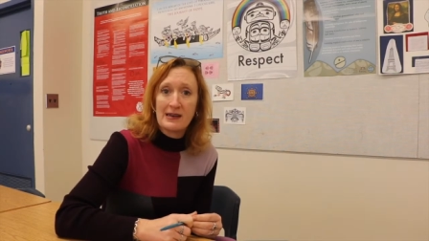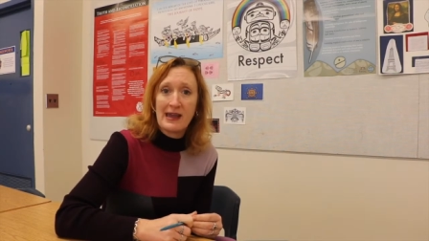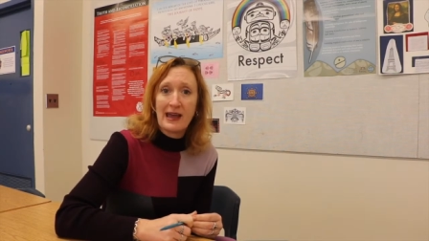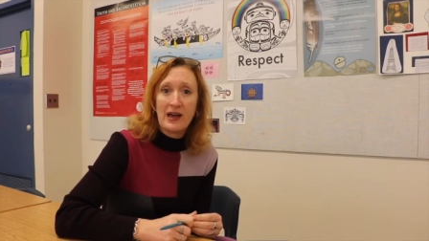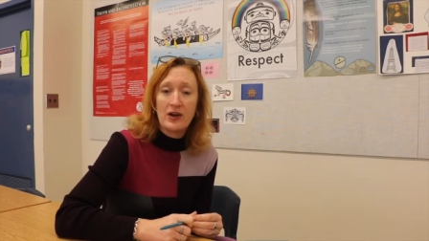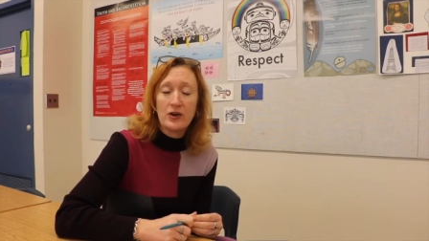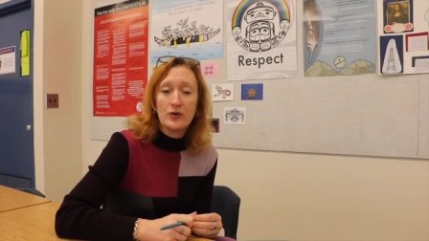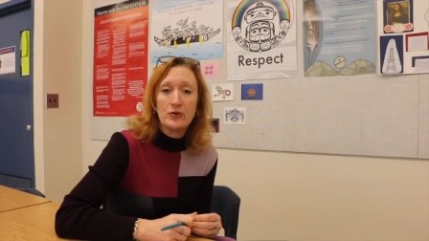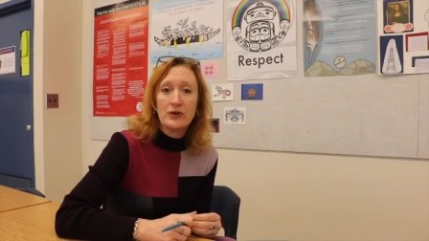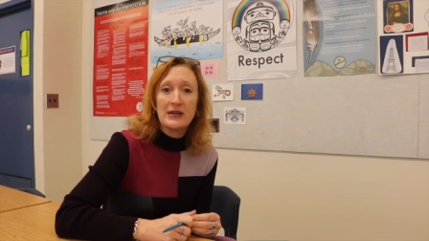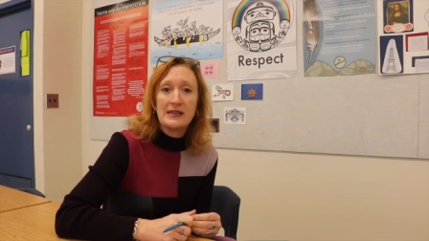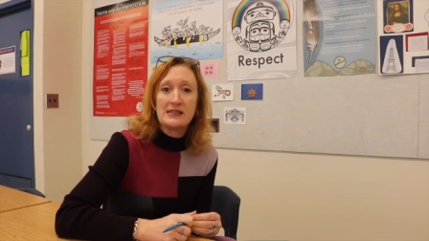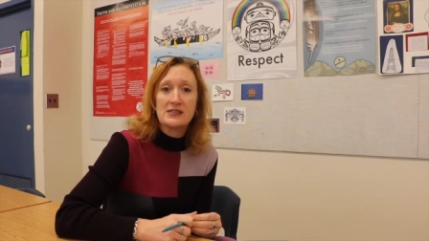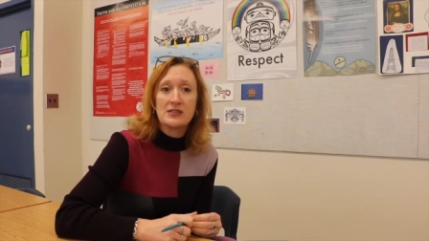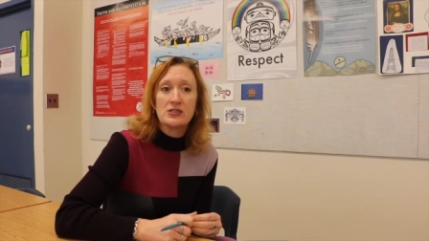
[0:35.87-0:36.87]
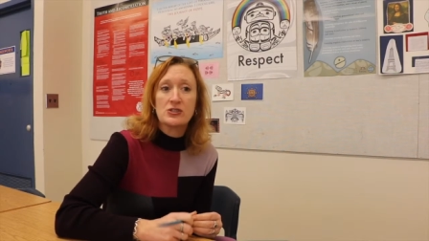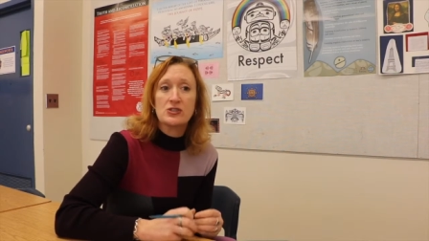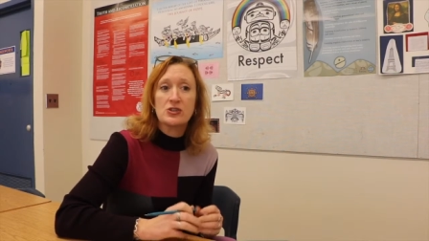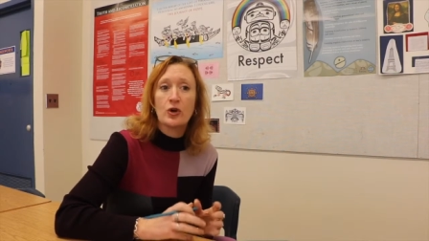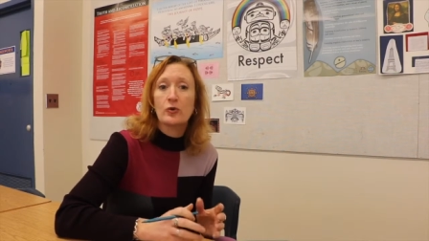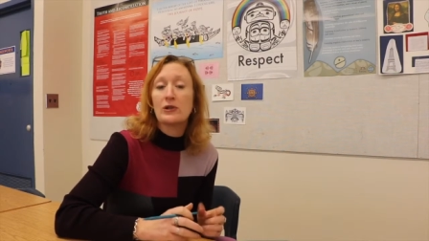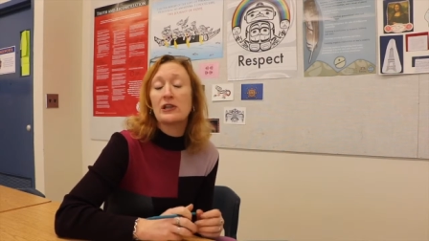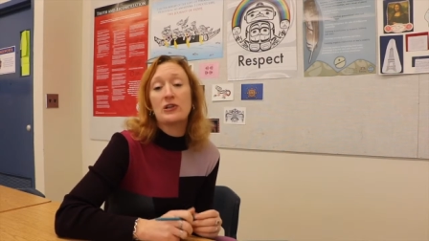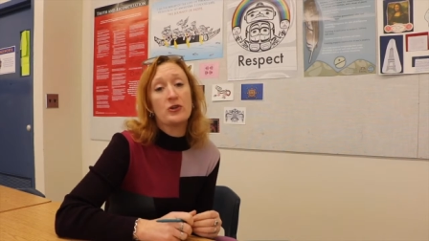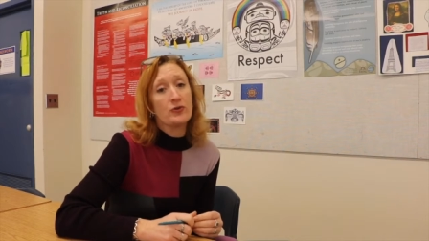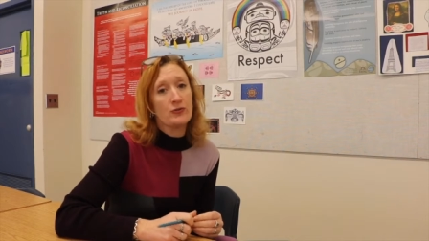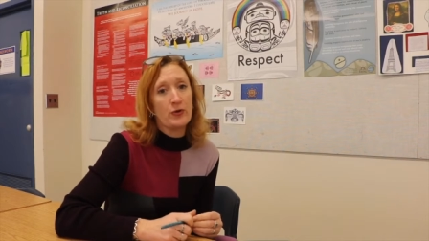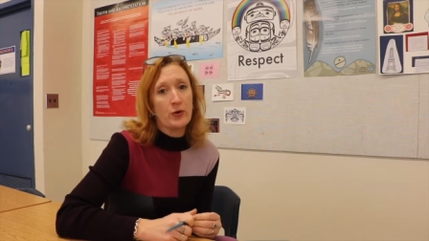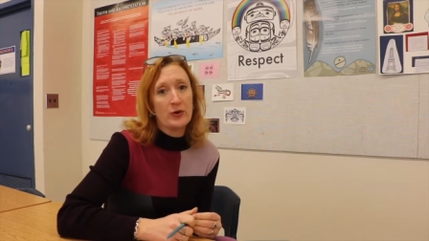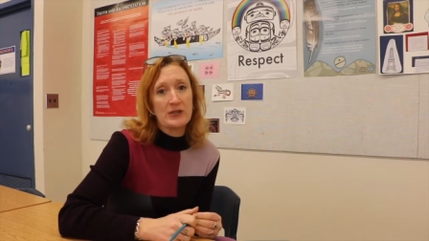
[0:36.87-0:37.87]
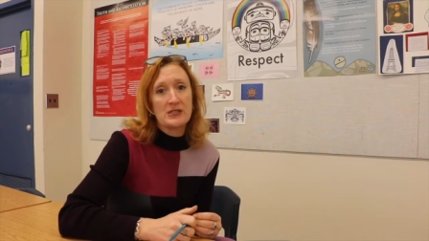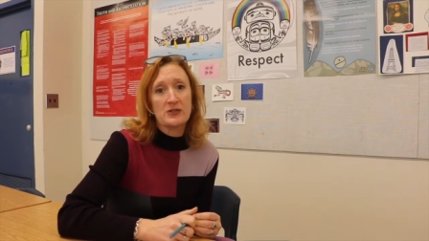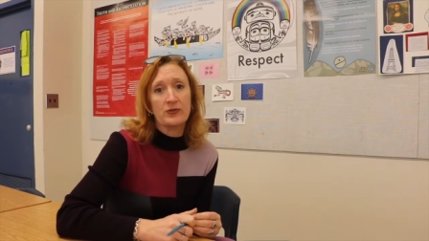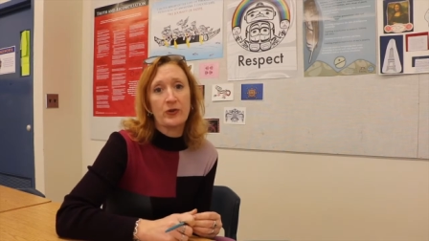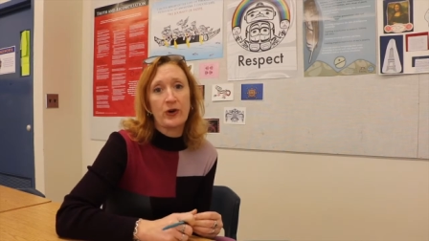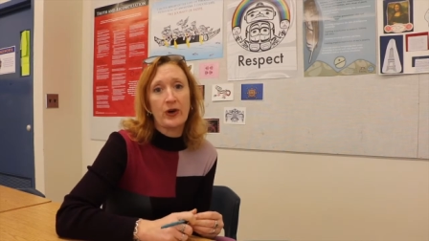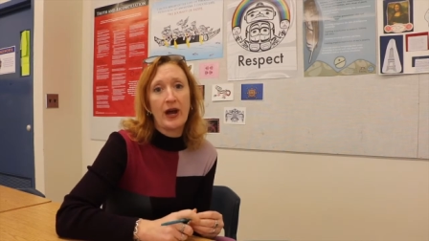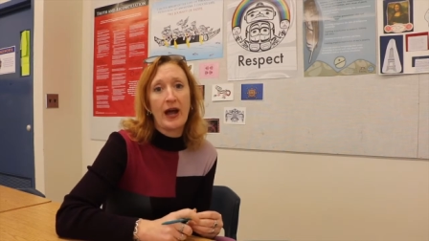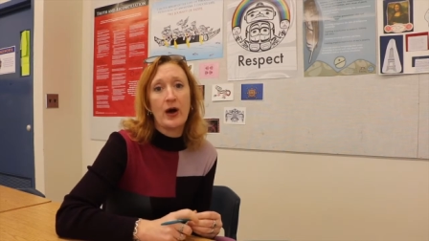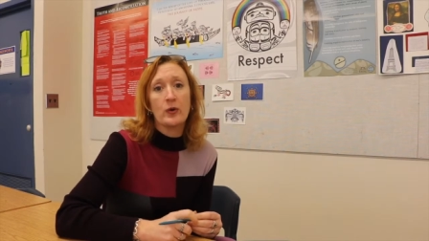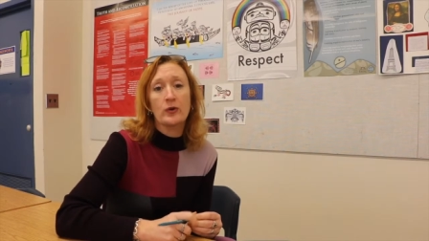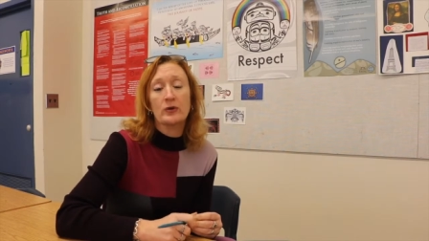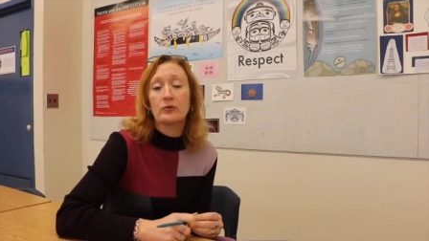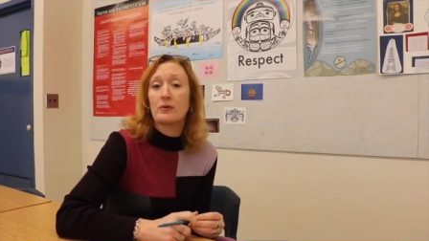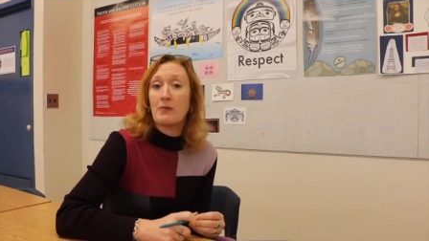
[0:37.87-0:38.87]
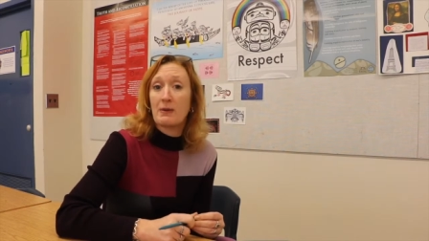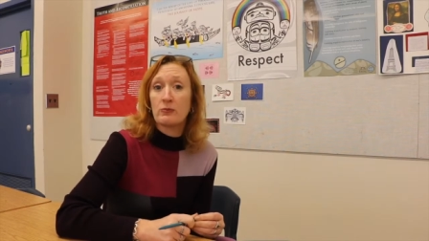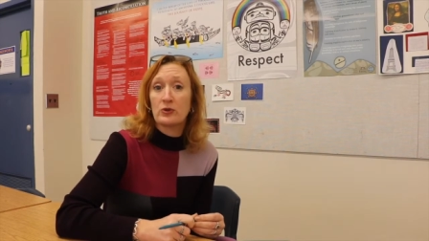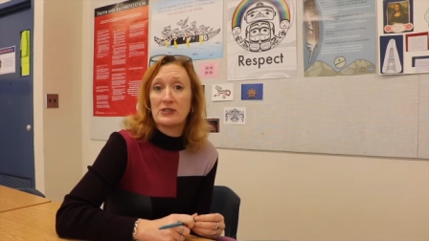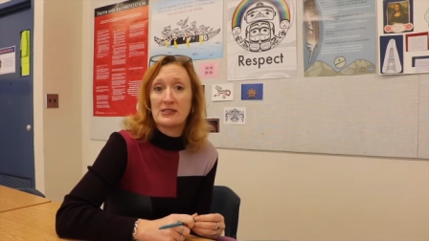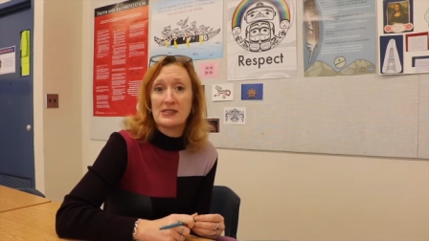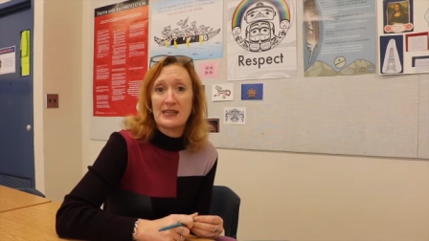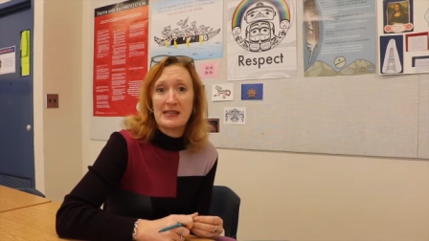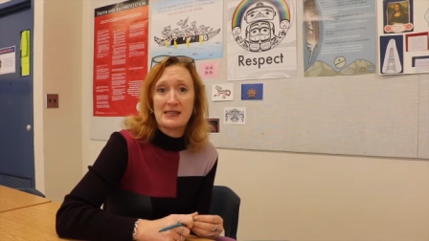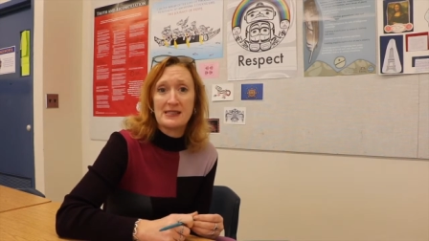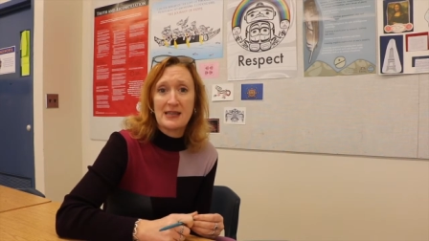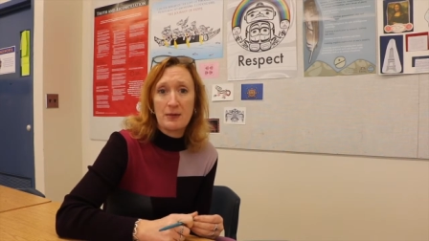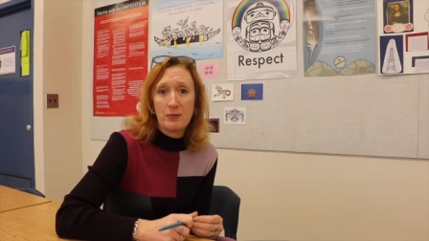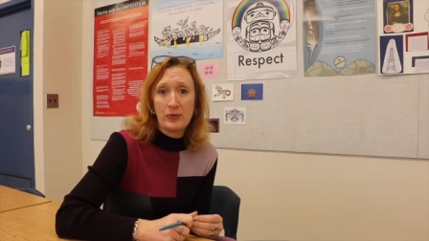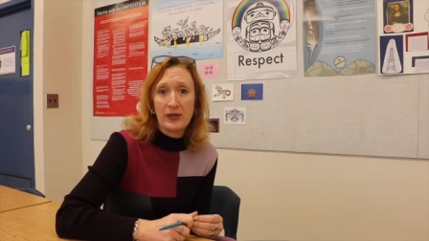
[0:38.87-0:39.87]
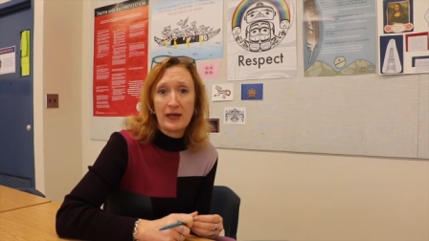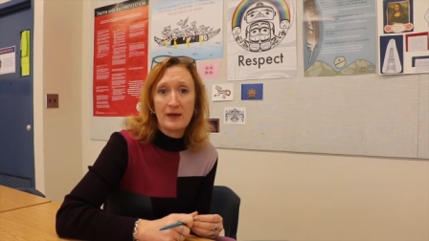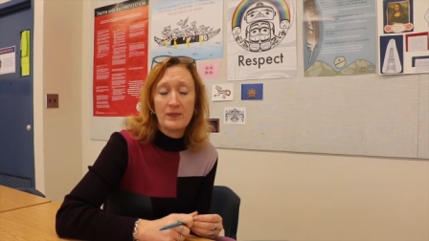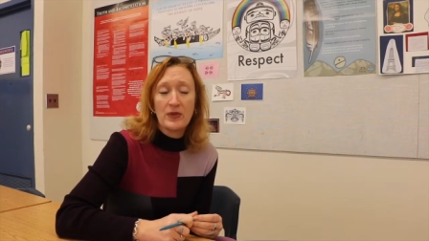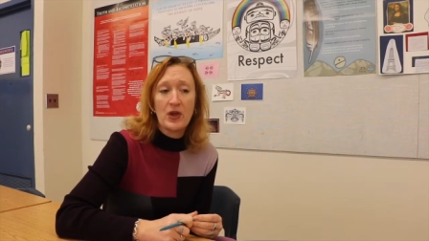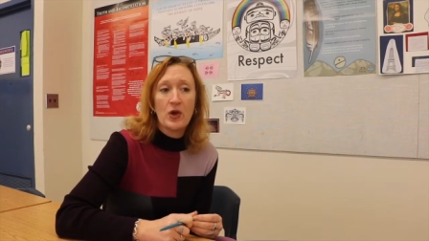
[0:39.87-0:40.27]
now is a totally new focus for our Remembrance Day Assembly.